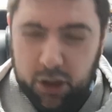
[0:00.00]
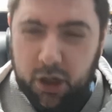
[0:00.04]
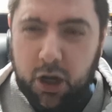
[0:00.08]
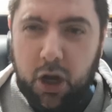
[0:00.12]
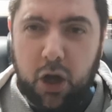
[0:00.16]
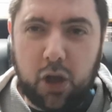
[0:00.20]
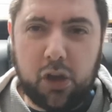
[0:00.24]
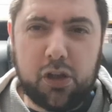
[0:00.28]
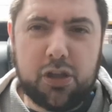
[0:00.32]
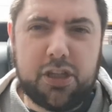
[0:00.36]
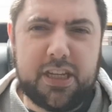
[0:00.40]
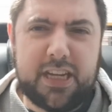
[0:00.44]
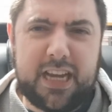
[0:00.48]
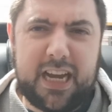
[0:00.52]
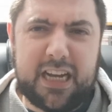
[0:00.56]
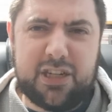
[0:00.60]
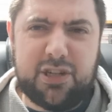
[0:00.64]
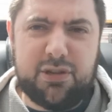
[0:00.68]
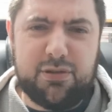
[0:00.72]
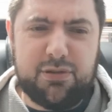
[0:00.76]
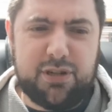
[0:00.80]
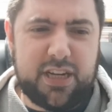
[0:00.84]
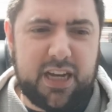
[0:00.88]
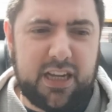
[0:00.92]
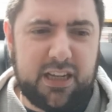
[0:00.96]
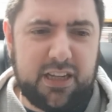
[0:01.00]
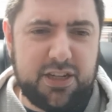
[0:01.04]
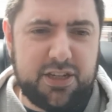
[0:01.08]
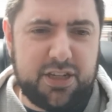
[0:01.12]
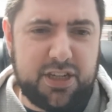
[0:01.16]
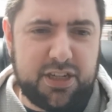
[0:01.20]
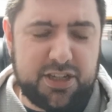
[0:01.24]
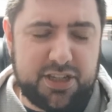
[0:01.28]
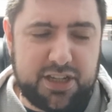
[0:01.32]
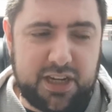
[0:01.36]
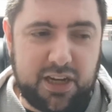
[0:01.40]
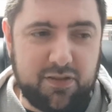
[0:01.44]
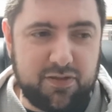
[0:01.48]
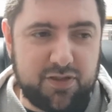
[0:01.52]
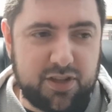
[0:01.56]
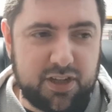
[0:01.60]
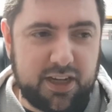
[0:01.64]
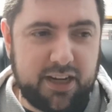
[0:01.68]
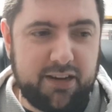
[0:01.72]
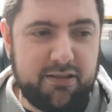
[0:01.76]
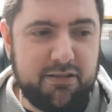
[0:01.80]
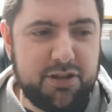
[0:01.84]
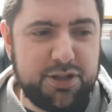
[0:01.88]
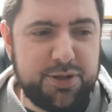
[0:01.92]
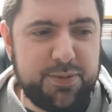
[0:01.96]
onto the actual challenge itself. So
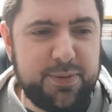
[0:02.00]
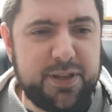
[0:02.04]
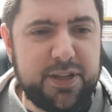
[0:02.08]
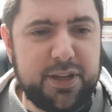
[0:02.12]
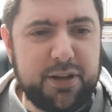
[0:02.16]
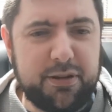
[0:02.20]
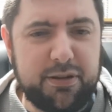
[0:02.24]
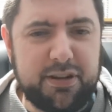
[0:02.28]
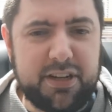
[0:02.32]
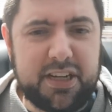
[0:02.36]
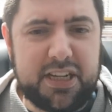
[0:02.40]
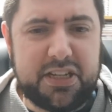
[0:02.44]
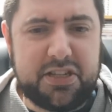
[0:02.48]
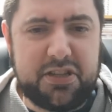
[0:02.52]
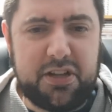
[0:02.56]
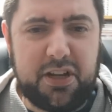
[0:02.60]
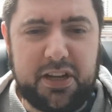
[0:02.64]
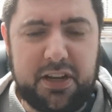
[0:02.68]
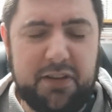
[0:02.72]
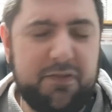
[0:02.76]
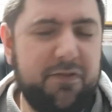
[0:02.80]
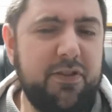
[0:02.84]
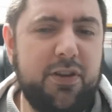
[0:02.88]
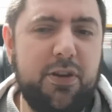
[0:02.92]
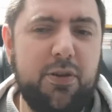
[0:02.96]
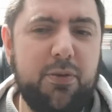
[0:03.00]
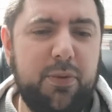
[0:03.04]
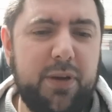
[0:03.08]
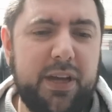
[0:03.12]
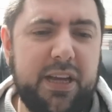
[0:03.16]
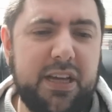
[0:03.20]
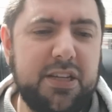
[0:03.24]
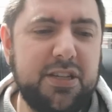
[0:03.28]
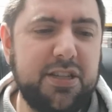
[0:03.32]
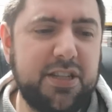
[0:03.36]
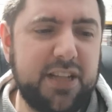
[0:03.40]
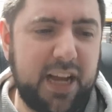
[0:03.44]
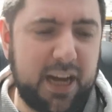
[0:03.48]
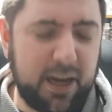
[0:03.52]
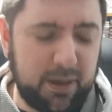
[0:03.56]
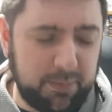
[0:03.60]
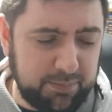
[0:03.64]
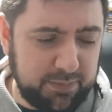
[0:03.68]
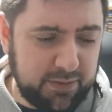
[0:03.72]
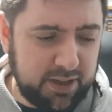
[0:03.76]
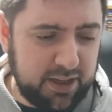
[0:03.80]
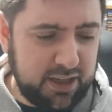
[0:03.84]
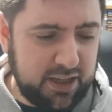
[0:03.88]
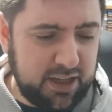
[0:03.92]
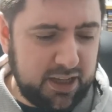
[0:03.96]
Kieran's been doing this a few weeks now,
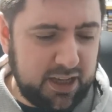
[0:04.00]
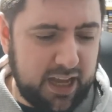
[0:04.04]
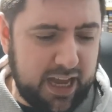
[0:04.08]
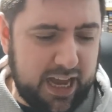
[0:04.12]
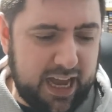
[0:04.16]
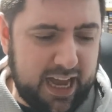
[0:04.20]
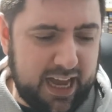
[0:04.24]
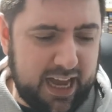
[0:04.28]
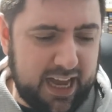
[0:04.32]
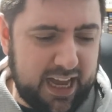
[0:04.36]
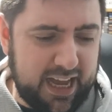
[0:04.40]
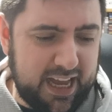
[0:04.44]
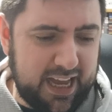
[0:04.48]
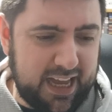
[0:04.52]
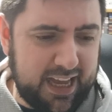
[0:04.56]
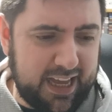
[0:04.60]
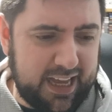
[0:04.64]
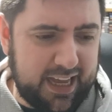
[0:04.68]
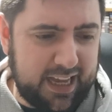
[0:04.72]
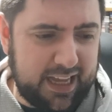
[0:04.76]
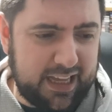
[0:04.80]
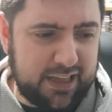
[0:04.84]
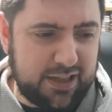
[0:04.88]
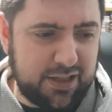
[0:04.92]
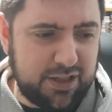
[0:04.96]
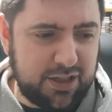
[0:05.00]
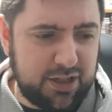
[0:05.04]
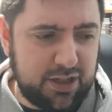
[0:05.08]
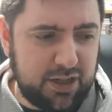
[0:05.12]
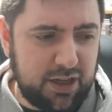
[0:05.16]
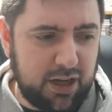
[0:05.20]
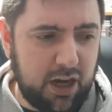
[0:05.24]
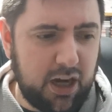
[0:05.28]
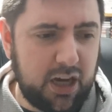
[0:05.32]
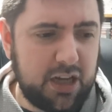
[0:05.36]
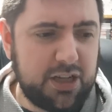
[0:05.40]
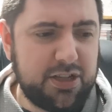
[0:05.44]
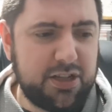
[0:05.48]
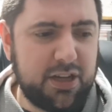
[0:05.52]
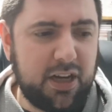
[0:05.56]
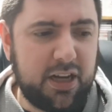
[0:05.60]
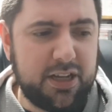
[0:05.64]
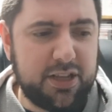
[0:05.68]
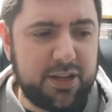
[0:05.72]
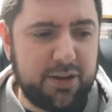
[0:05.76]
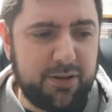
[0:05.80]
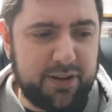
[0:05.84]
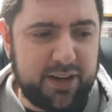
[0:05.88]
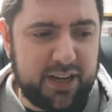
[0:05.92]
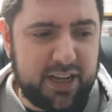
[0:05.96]
and I
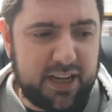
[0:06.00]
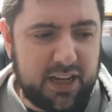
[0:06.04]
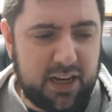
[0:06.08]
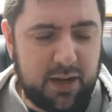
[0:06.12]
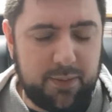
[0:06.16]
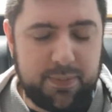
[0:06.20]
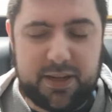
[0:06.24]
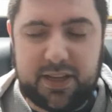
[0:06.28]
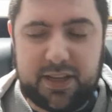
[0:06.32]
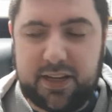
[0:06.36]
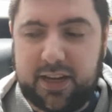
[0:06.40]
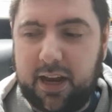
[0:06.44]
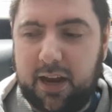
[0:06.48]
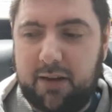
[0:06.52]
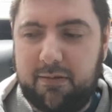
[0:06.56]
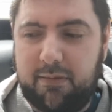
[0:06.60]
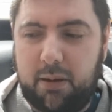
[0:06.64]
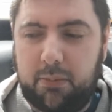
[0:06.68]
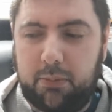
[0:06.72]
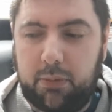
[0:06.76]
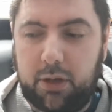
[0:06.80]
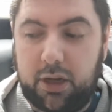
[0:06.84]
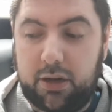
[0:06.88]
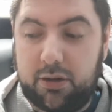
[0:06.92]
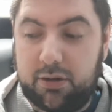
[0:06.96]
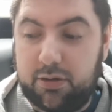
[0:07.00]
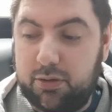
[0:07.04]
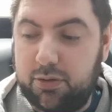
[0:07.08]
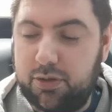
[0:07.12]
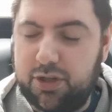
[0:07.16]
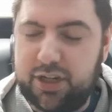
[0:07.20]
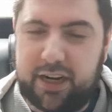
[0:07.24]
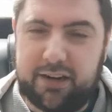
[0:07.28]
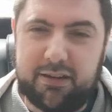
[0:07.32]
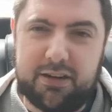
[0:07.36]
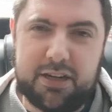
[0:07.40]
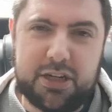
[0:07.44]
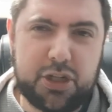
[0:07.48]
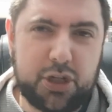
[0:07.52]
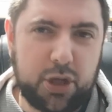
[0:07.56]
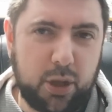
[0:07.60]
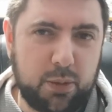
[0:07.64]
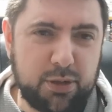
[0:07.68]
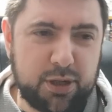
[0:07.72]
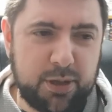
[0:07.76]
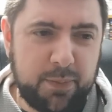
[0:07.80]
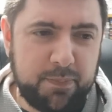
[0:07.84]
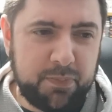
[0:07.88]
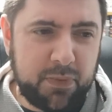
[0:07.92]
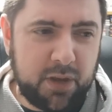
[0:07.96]
started doing it. I've been going around my local charity
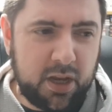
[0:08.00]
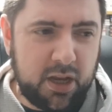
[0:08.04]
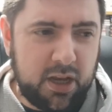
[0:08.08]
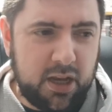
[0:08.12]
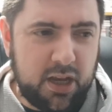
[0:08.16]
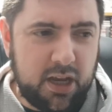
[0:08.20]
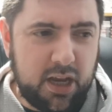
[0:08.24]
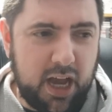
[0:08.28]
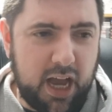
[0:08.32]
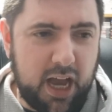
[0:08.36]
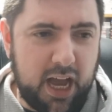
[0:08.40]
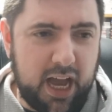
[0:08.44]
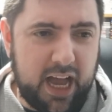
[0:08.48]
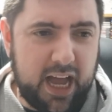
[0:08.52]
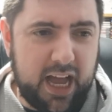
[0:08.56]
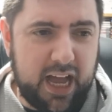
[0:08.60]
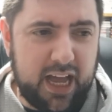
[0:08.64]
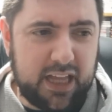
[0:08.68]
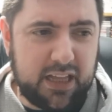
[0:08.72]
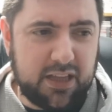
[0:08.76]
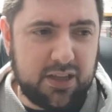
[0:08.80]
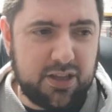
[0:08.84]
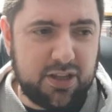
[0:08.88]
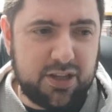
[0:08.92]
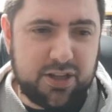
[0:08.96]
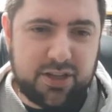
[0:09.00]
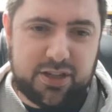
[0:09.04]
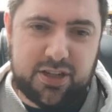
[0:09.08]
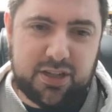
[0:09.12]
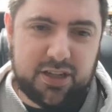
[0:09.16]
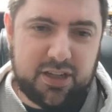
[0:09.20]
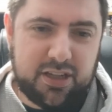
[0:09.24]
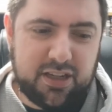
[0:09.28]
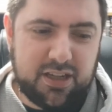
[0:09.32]
shops, and